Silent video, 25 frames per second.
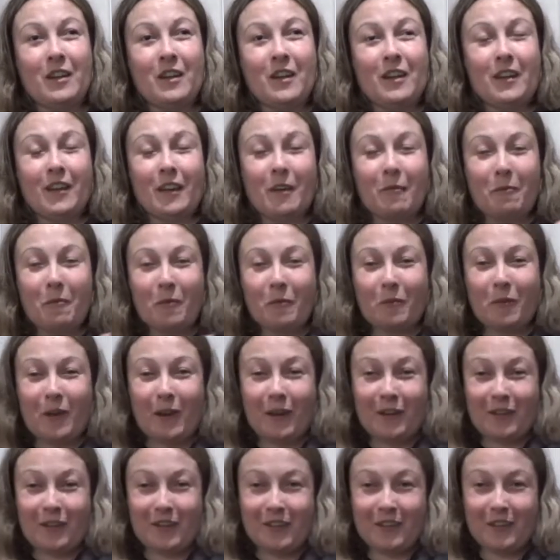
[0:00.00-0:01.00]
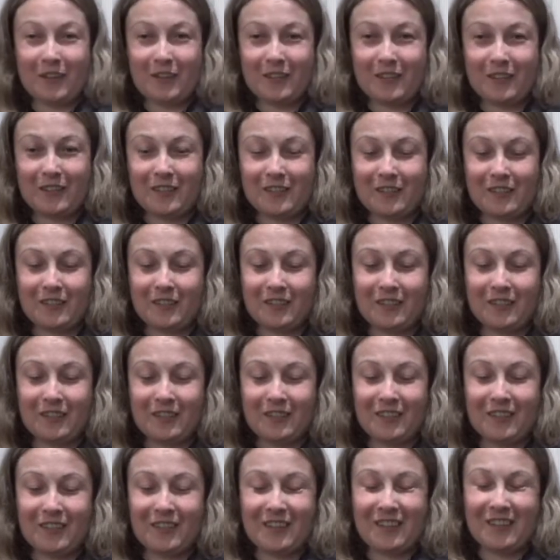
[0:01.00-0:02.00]
Number 1
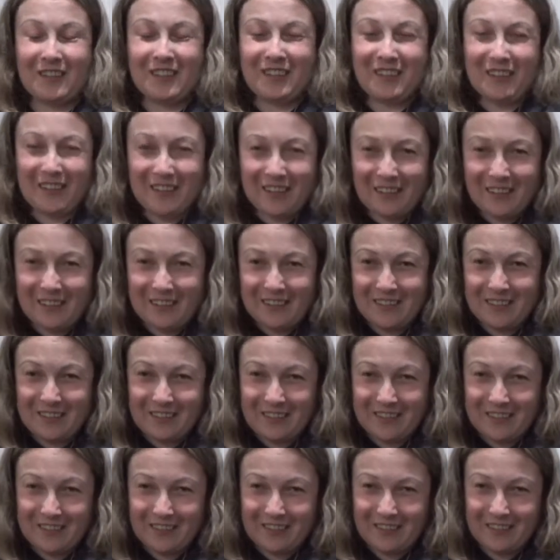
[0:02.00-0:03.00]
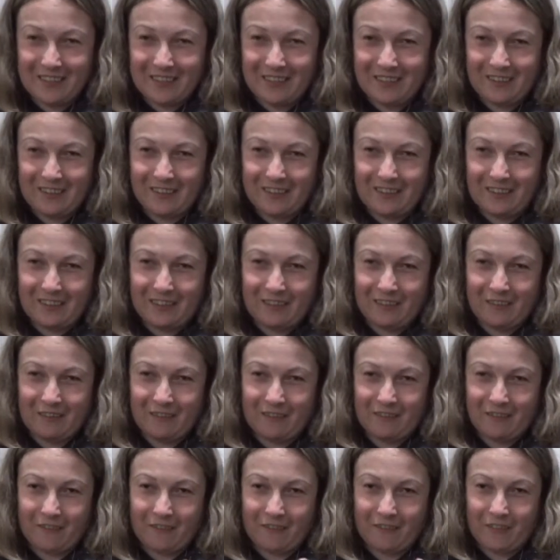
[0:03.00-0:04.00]
is,
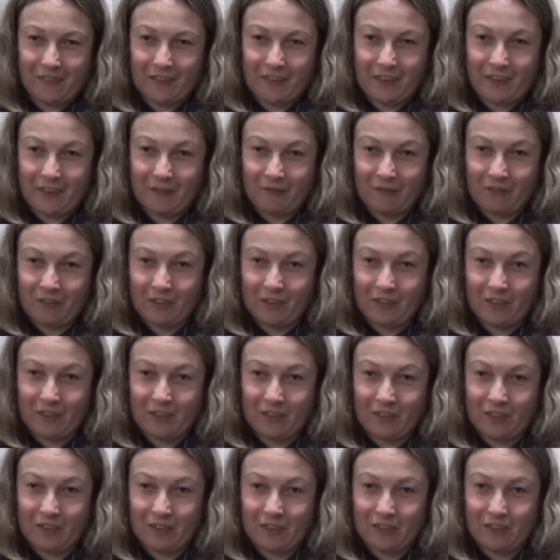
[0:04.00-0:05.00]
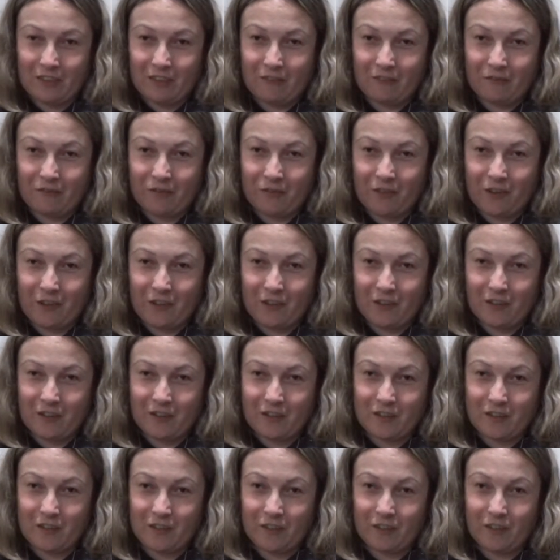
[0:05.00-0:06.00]
well, I'm 34
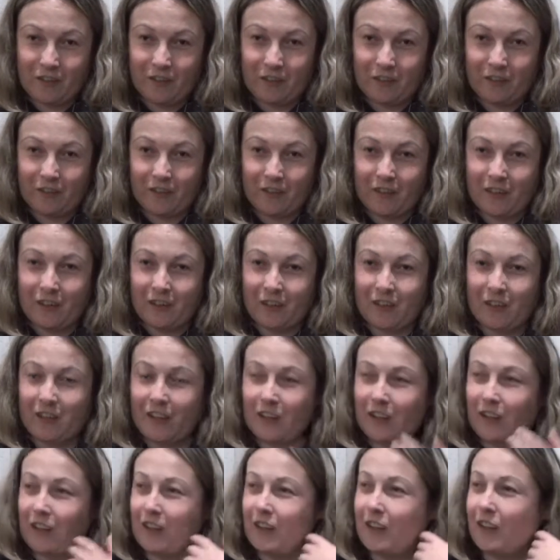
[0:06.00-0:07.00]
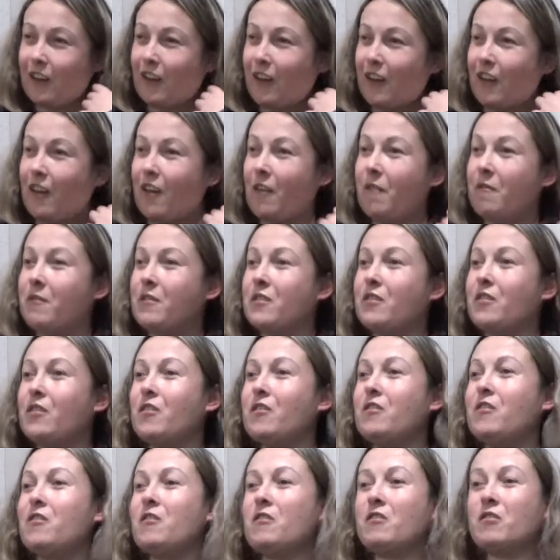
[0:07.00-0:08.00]
years old already, and I'm so
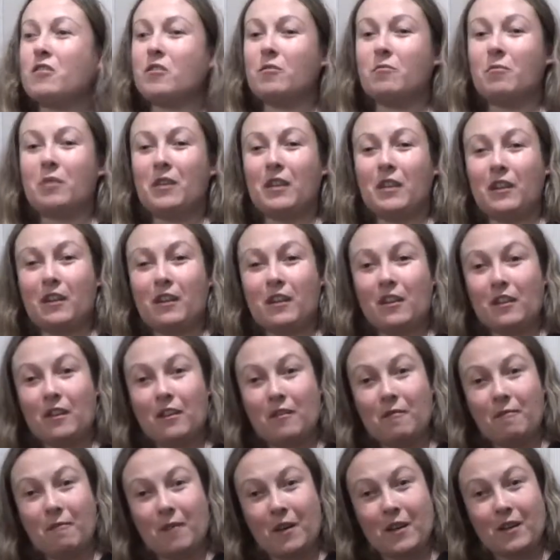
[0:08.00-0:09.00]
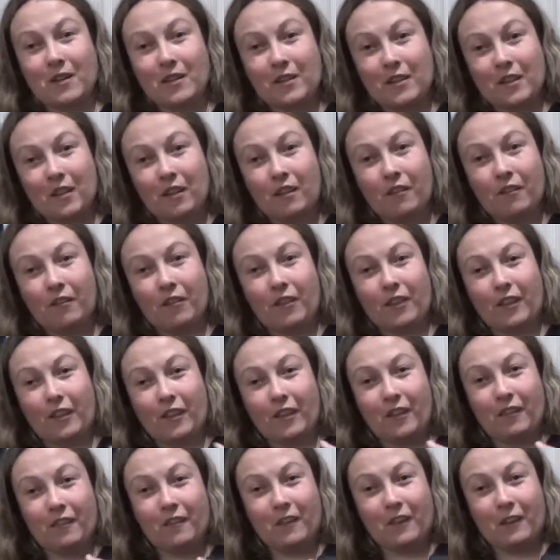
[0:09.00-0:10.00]
used to being myself and
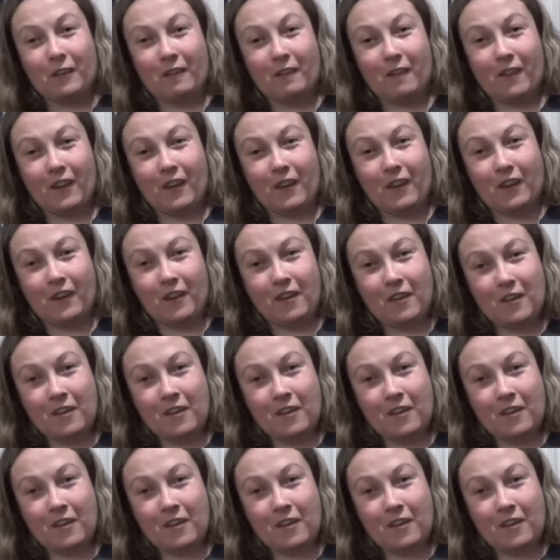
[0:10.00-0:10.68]
living my